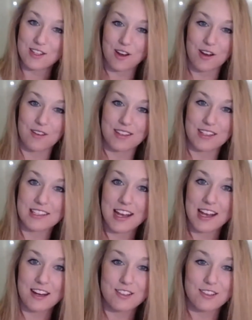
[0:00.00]
So this is
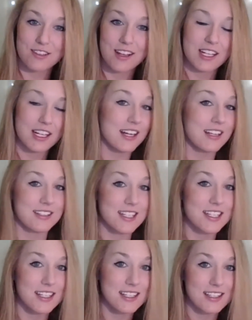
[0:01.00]
actually a great
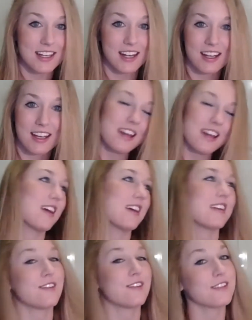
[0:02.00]
statistic.
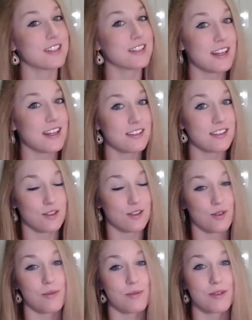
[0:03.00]
It only says that
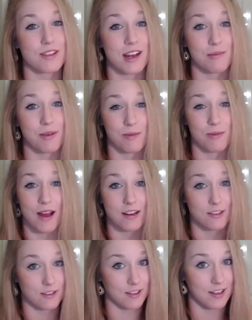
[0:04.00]
20% of people
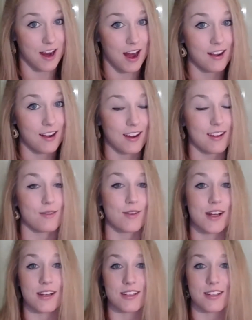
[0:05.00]
actually inherit it,
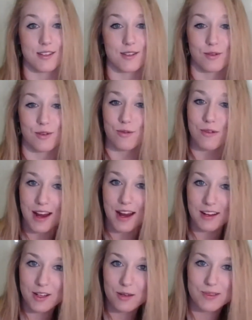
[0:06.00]
which is quite
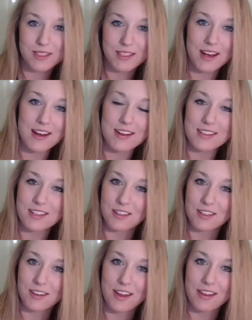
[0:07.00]
a low percentage
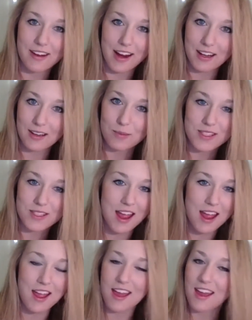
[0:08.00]
to the other
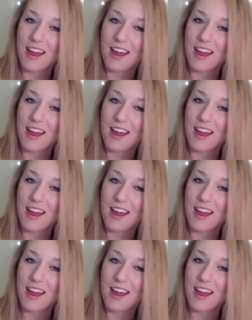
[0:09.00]
80%.